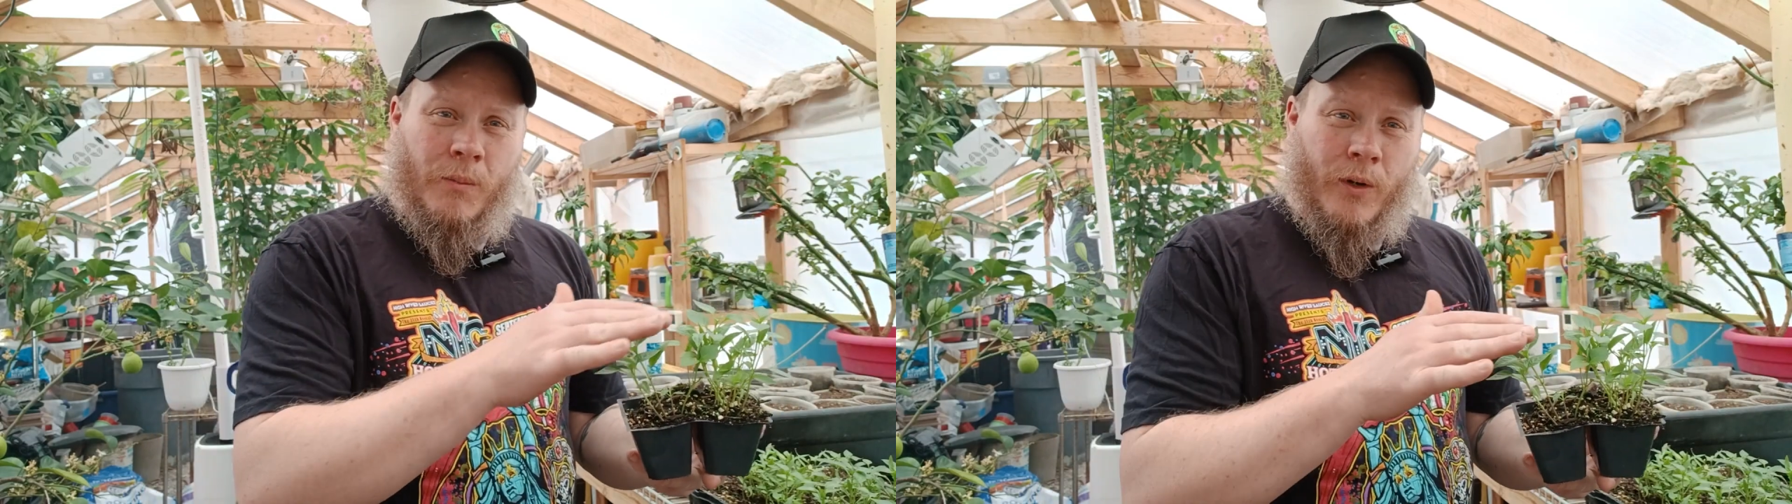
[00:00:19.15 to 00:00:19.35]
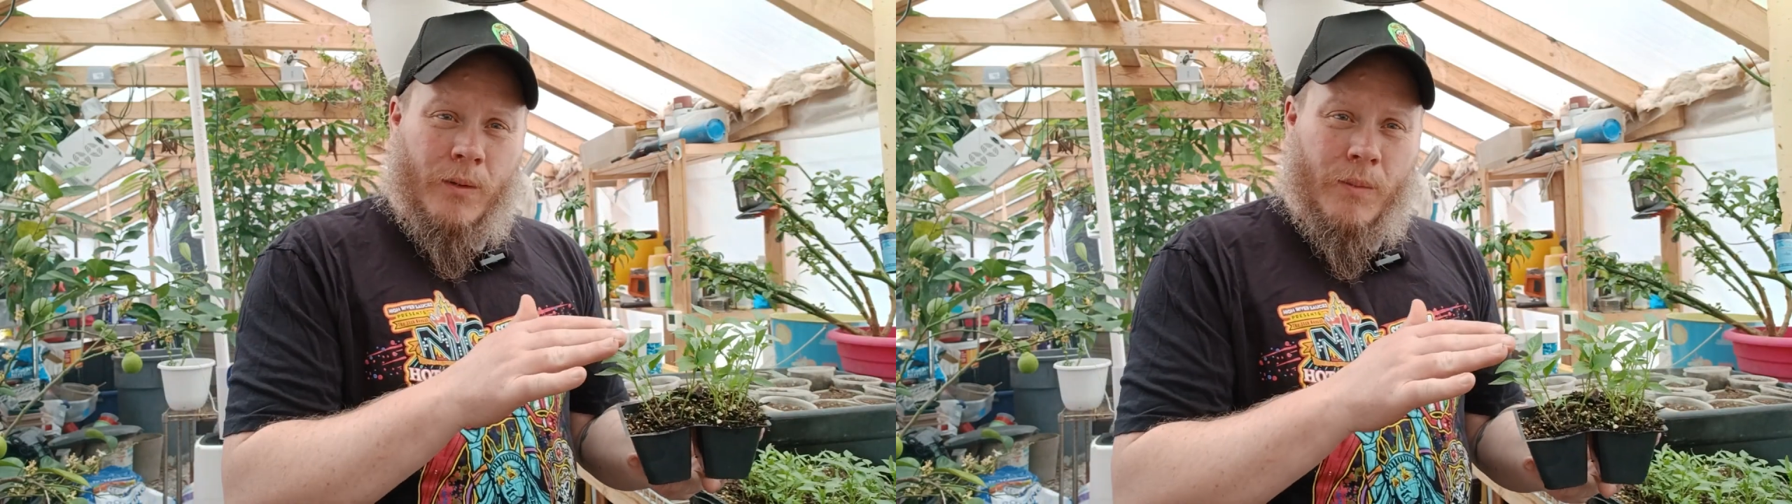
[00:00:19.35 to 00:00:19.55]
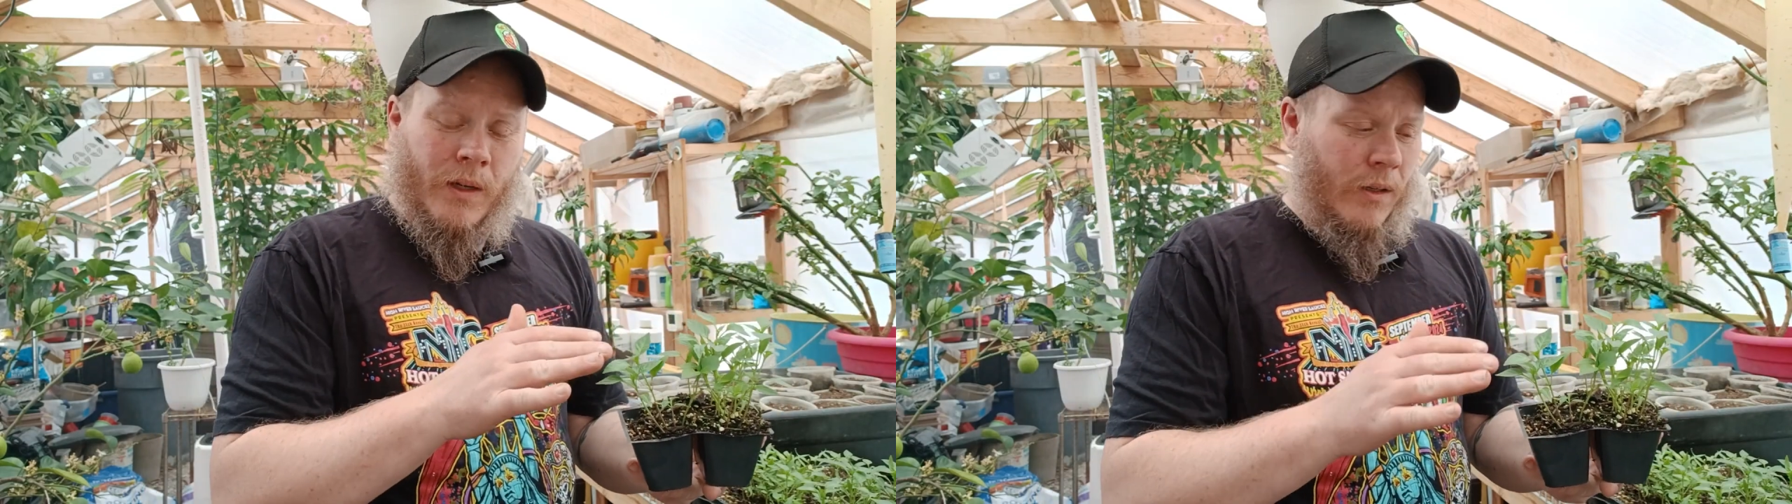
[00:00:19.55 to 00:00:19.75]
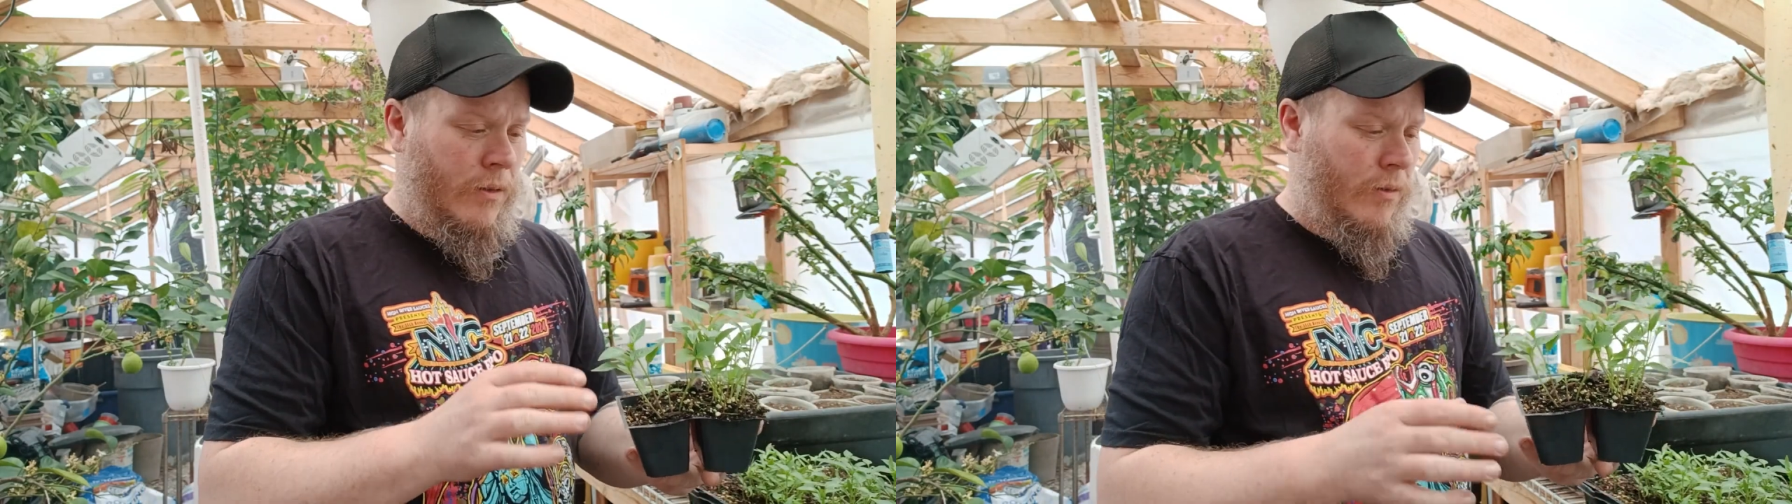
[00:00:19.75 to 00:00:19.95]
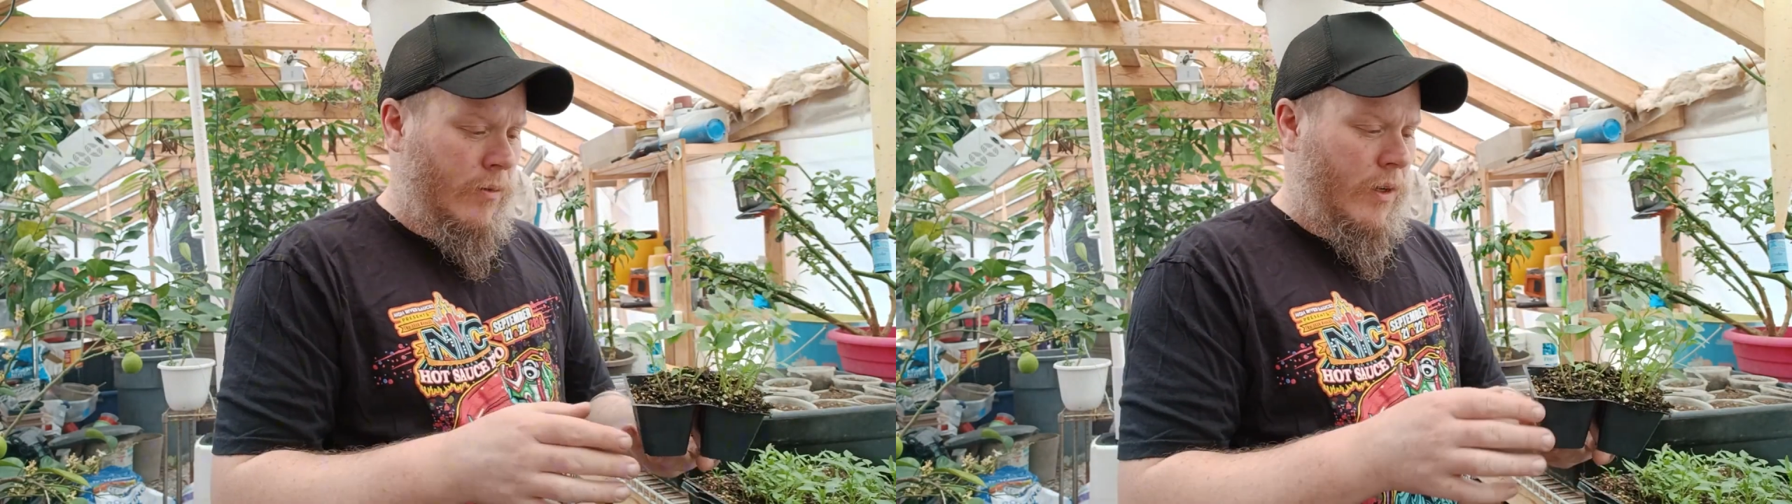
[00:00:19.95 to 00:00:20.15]
pretty big,
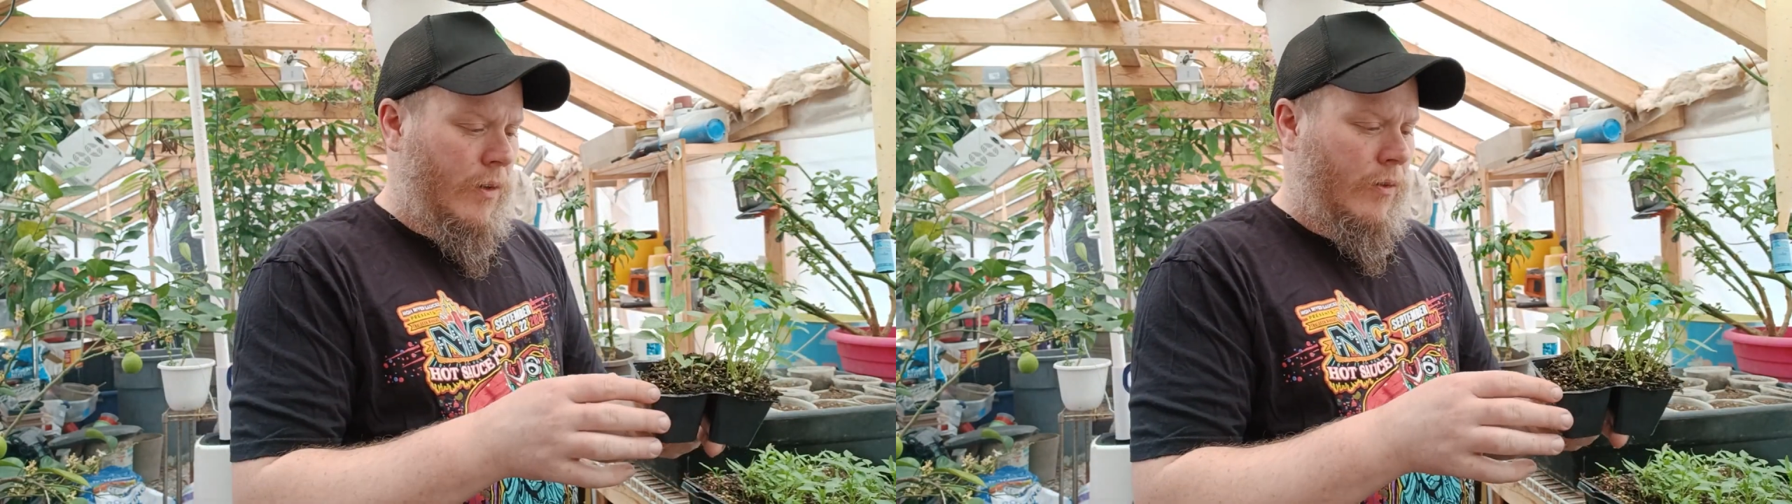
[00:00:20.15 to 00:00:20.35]
right?